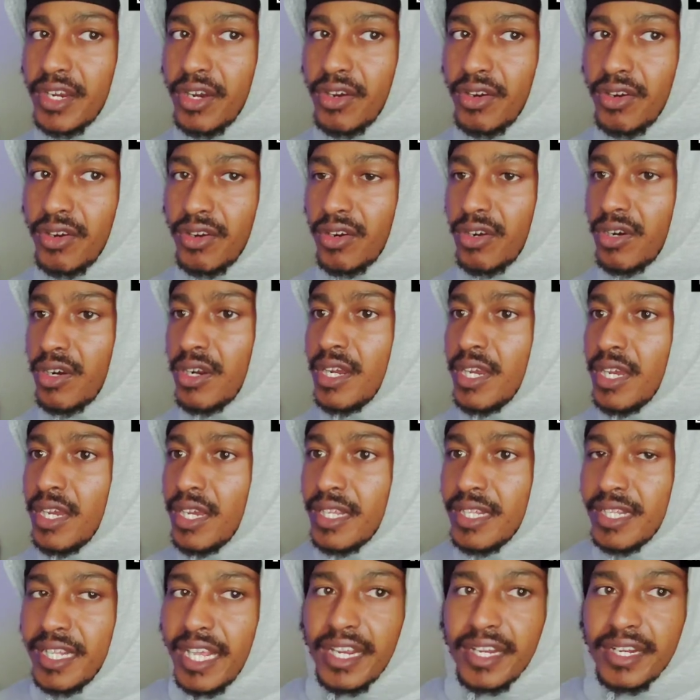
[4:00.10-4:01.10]
car,
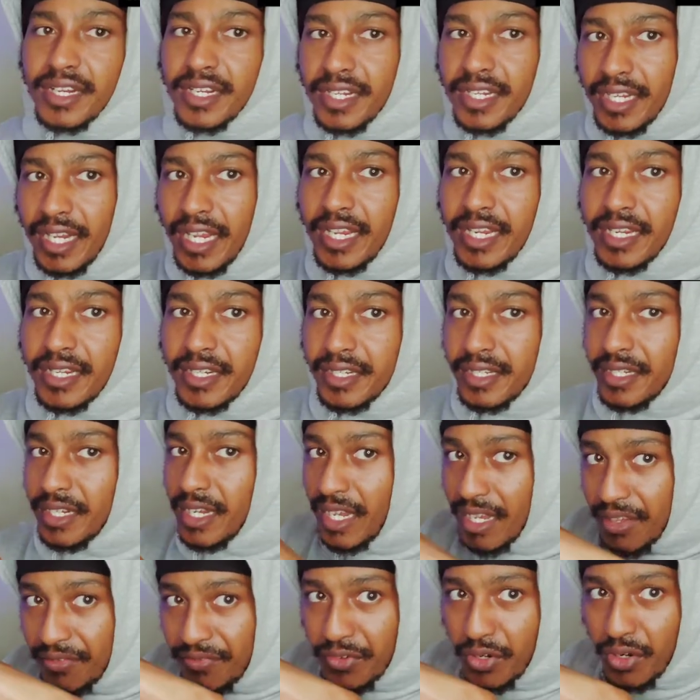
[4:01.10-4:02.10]

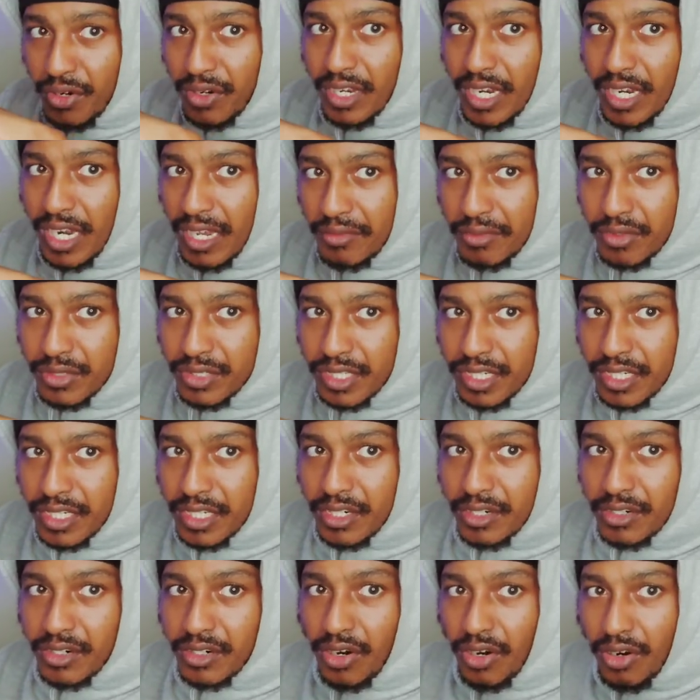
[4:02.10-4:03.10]
if your levels in
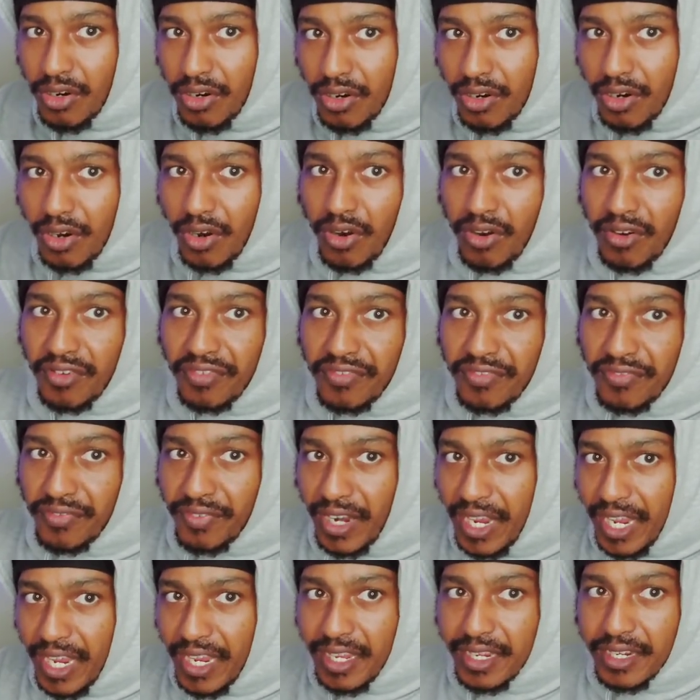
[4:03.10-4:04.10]
your car are
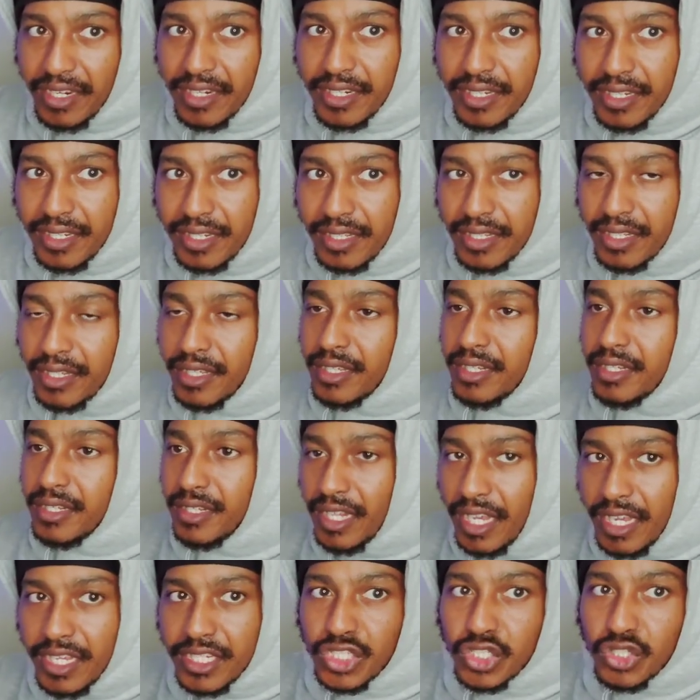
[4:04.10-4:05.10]
flat,
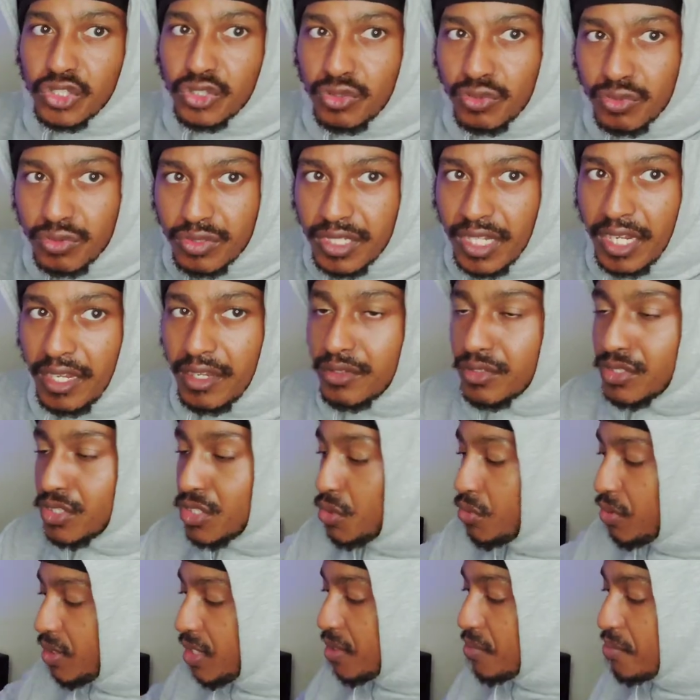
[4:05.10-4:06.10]
that's true sound. So
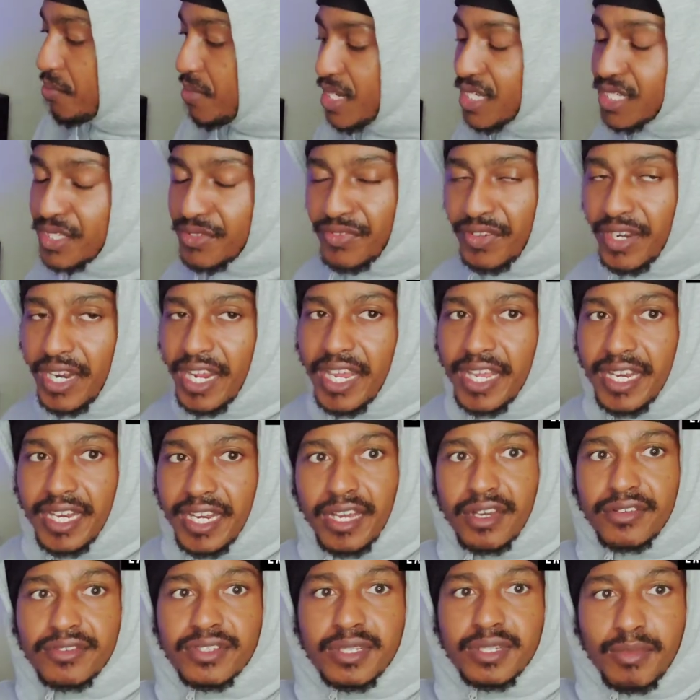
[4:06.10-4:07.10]
you want to mix for that.
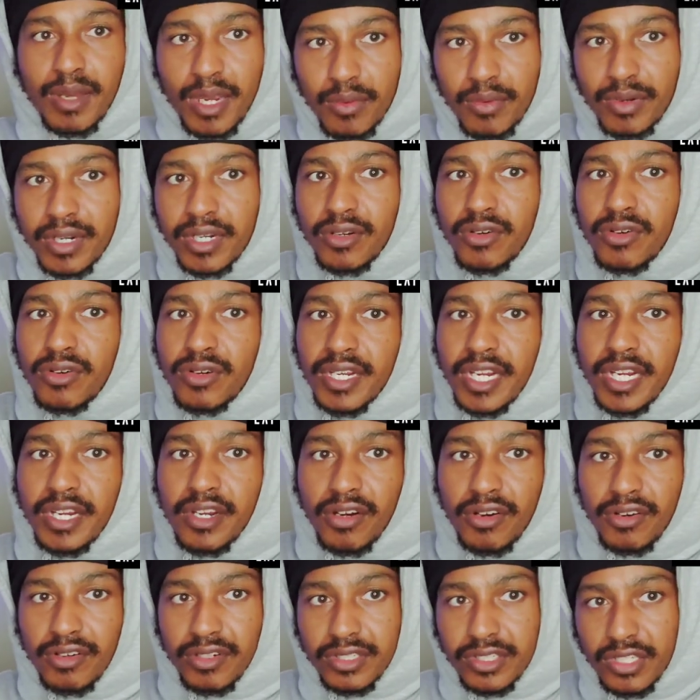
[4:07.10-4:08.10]
Now, if somebody want to go in their
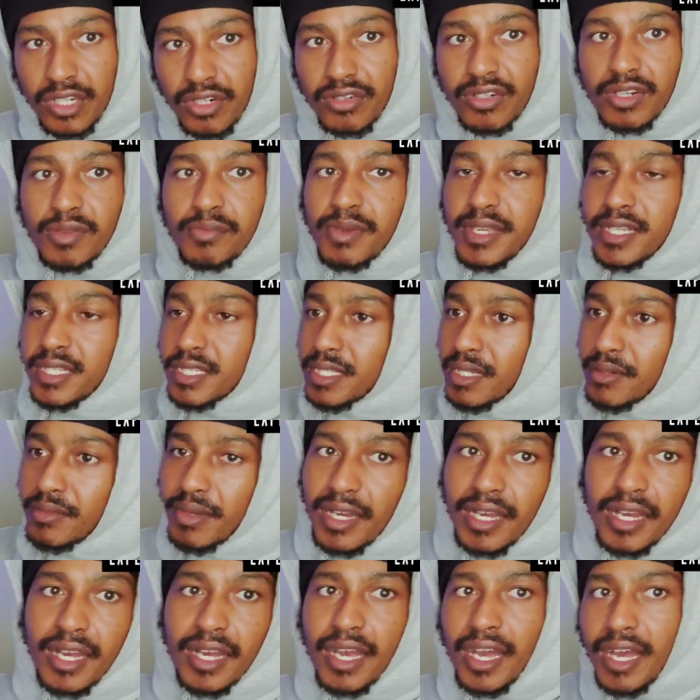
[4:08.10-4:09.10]
car and turn the bass
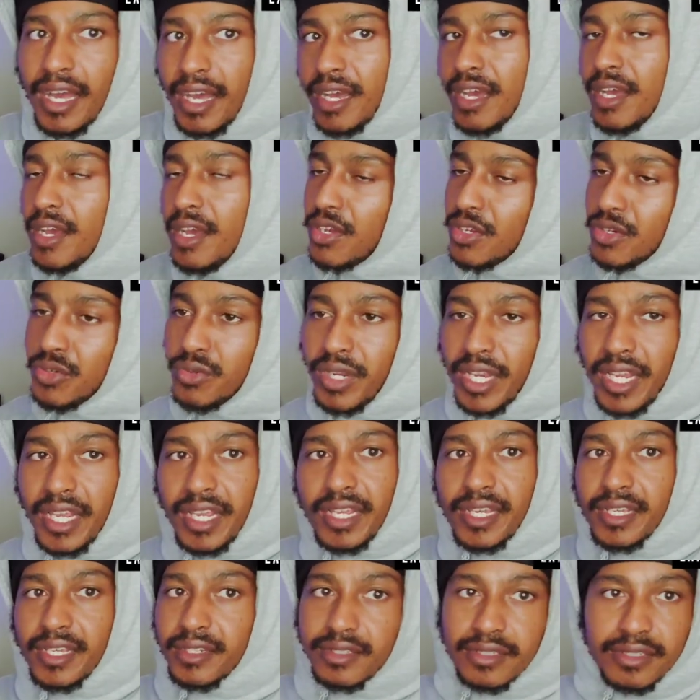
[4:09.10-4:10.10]
up, you
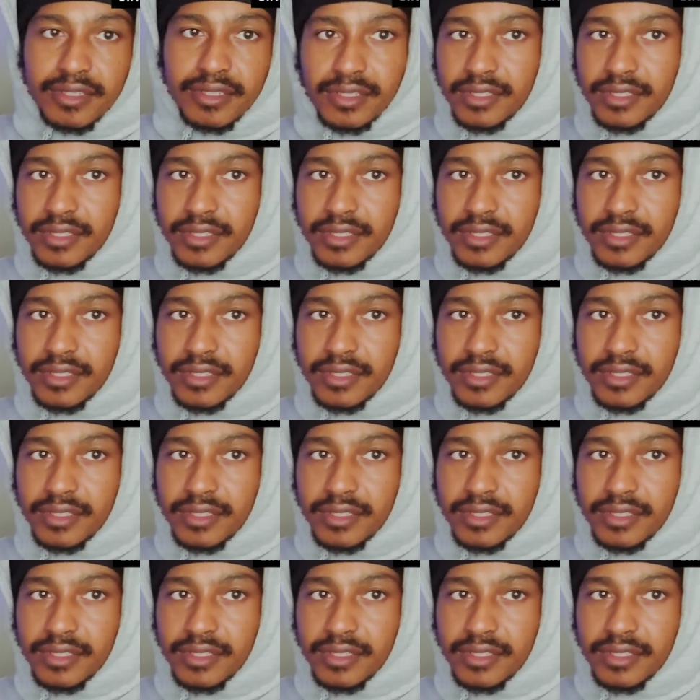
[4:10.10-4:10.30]
can't.